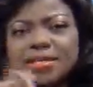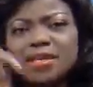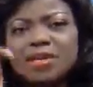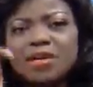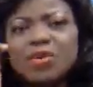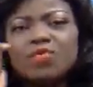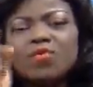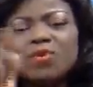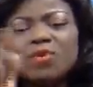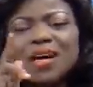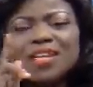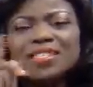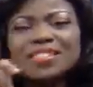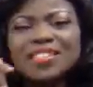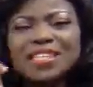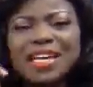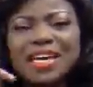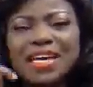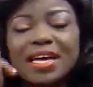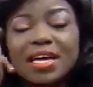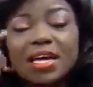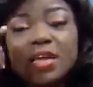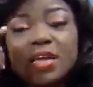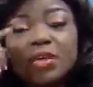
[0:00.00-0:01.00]
1
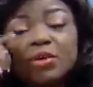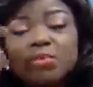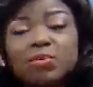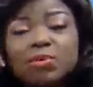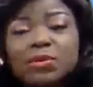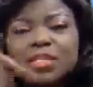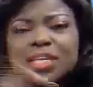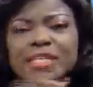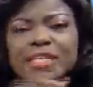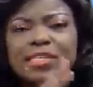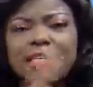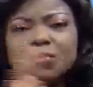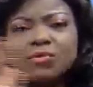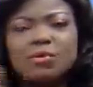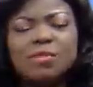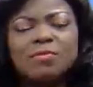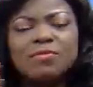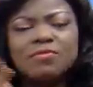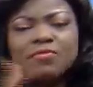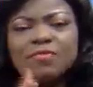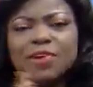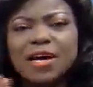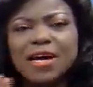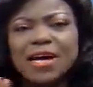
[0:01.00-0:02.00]
second, any butete, one
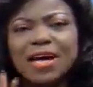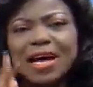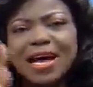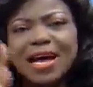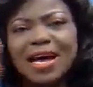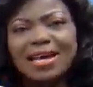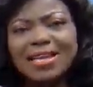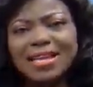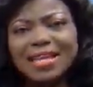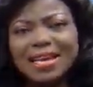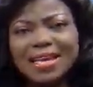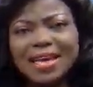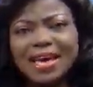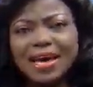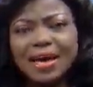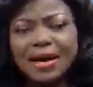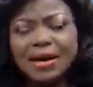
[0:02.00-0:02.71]
more fanka, Adaya,